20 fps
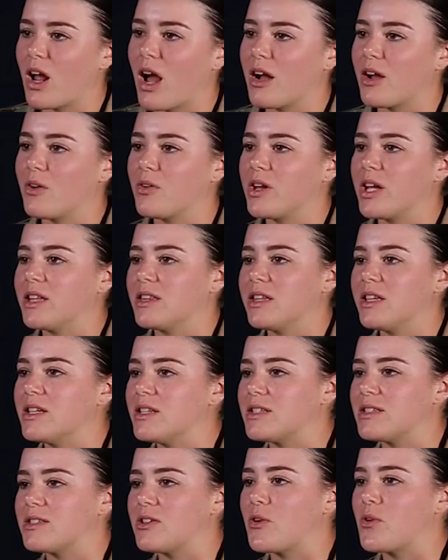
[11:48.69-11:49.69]
We're not gonna get
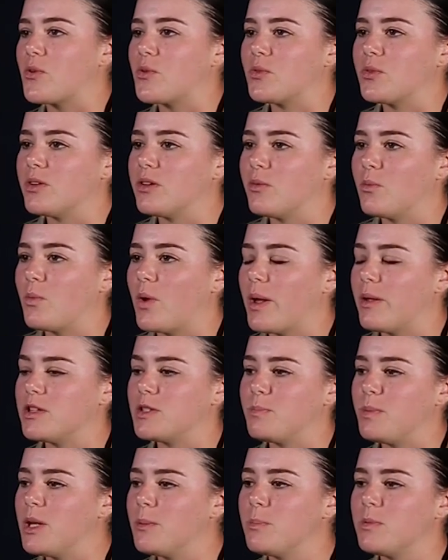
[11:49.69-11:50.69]
this. So
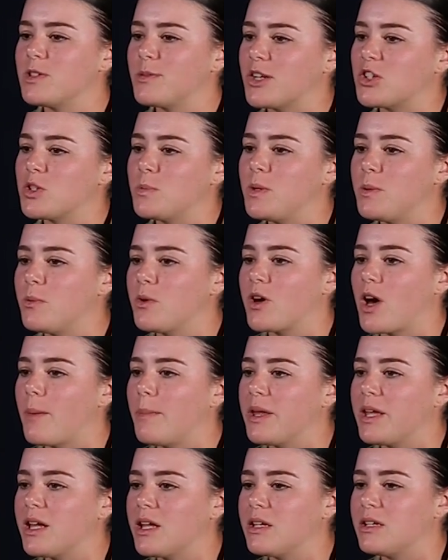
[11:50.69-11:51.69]
especially people
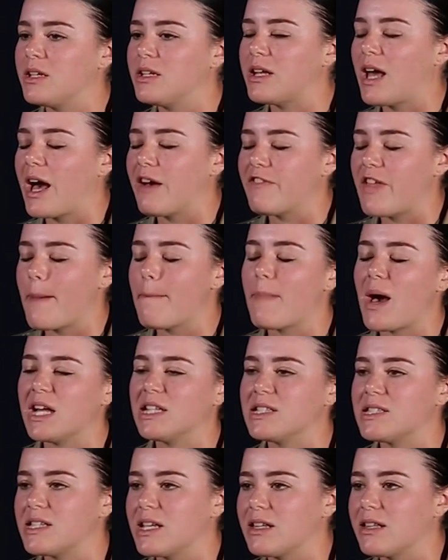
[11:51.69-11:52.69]
coming in need to have that
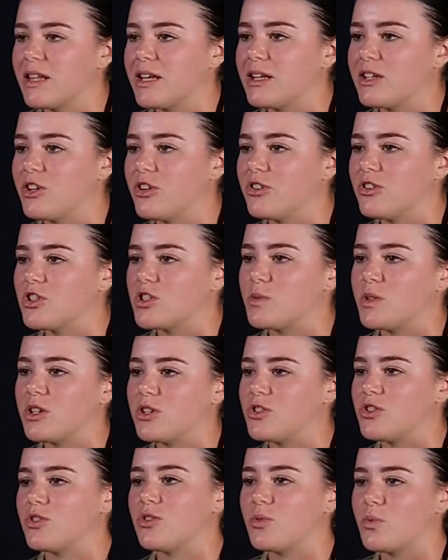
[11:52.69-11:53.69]
mindset. Like, you're just
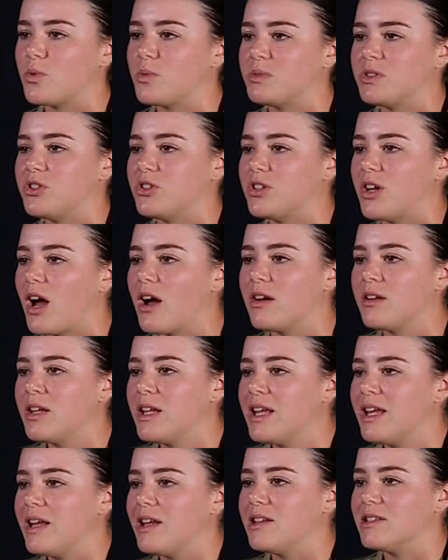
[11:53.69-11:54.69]
because you're a woman, you're not
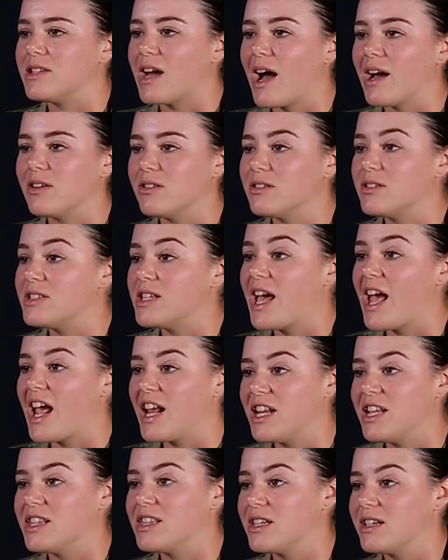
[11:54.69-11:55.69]
entitled
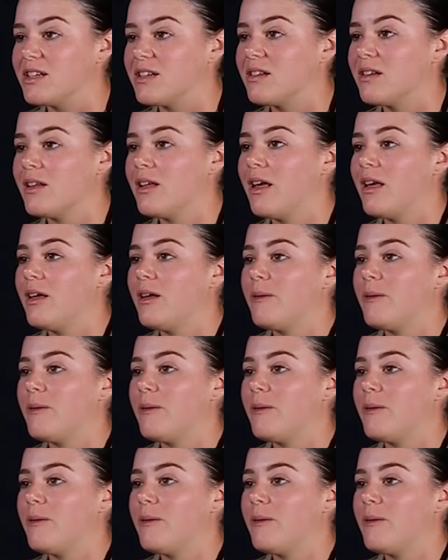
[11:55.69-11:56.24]
to anything.